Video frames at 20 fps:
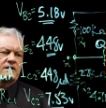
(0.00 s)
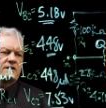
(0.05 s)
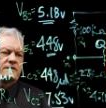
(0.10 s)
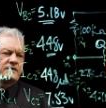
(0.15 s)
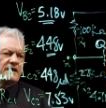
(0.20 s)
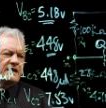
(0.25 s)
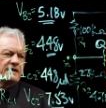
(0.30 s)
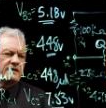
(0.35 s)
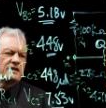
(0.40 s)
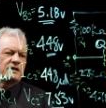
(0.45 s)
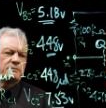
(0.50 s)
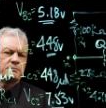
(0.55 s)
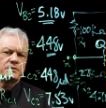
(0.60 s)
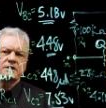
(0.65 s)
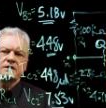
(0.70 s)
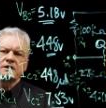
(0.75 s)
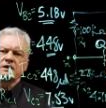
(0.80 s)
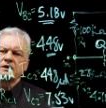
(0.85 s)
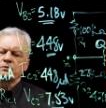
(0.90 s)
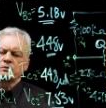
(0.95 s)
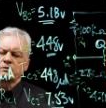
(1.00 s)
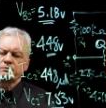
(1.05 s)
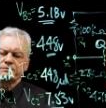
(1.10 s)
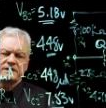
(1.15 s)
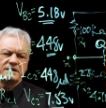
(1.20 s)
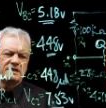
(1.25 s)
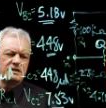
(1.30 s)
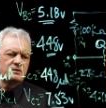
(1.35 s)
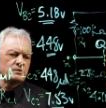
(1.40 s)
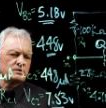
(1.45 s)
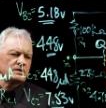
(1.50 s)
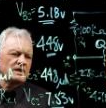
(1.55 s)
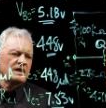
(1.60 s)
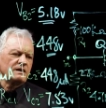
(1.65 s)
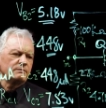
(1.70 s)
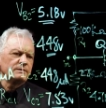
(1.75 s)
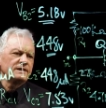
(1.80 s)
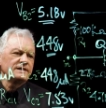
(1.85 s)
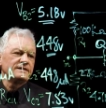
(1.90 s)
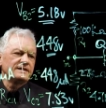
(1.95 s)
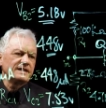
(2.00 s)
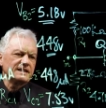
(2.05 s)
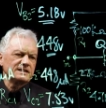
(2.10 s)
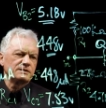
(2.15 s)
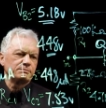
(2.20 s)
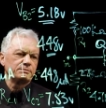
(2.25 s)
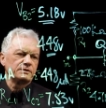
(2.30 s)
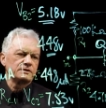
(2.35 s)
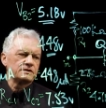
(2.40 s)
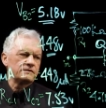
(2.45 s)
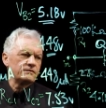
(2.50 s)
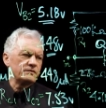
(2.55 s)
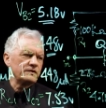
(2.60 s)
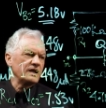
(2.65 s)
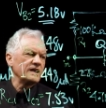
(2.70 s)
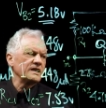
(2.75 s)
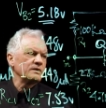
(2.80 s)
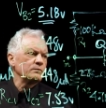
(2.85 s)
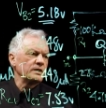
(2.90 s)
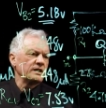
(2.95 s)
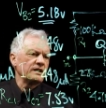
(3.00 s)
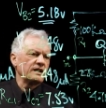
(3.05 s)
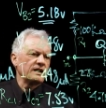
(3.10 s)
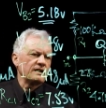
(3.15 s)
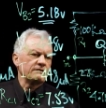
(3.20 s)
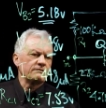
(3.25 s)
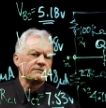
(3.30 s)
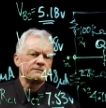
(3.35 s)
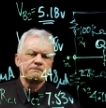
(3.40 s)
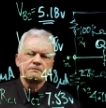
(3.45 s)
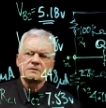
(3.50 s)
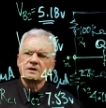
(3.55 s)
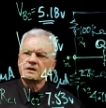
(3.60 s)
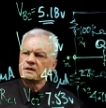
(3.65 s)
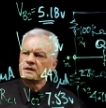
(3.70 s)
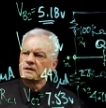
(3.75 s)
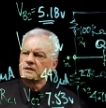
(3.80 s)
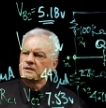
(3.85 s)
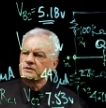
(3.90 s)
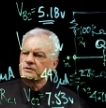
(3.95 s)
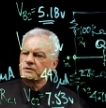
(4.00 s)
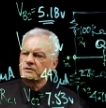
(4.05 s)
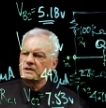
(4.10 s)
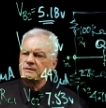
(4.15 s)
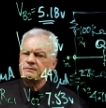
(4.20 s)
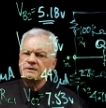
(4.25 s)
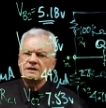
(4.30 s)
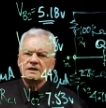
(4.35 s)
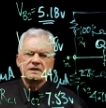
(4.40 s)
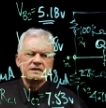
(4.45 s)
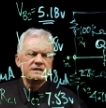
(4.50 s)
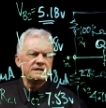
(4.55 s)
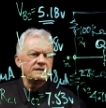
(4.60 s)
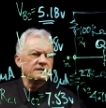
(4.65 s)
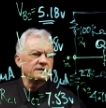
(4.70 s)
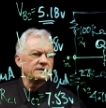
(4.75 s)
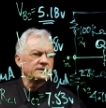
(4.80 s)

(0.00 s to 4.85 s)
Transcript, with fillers: of that number will be equal to how many decibels of gain we have. So let me clean